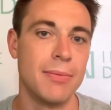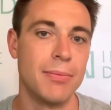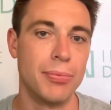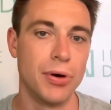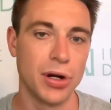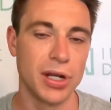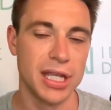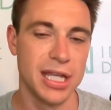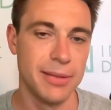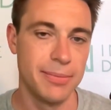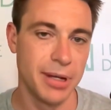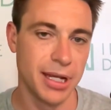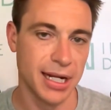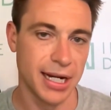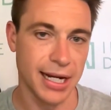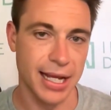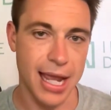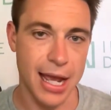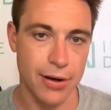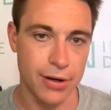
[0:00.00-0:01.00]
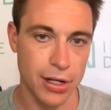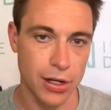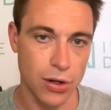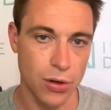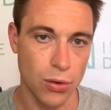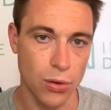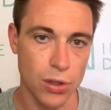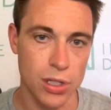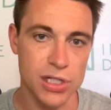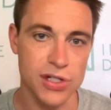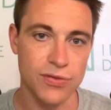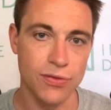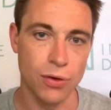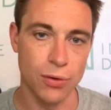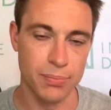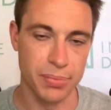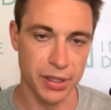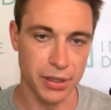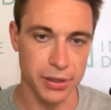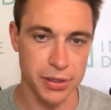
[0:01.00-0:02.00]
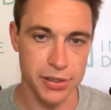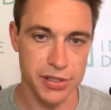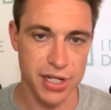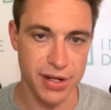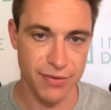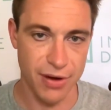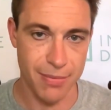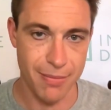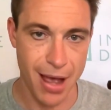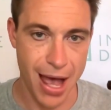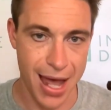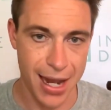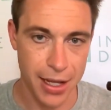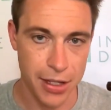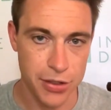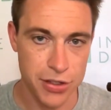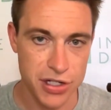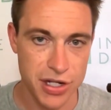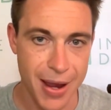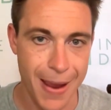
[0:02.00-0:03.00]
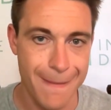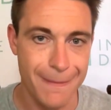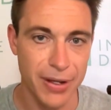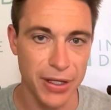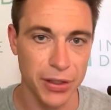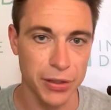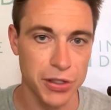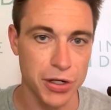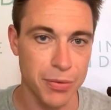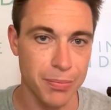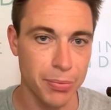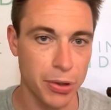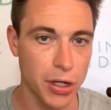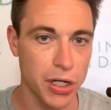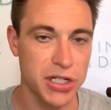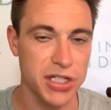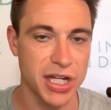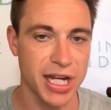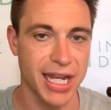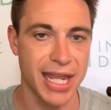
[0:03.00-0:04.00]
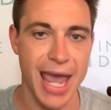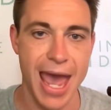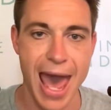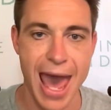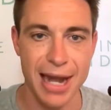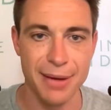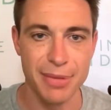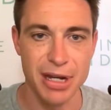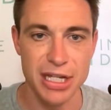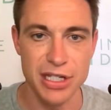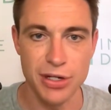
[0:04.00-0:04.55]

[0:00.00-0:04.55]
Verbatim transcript: bookkeeping and accounting course for builders and remodelers, Builder Books Academy.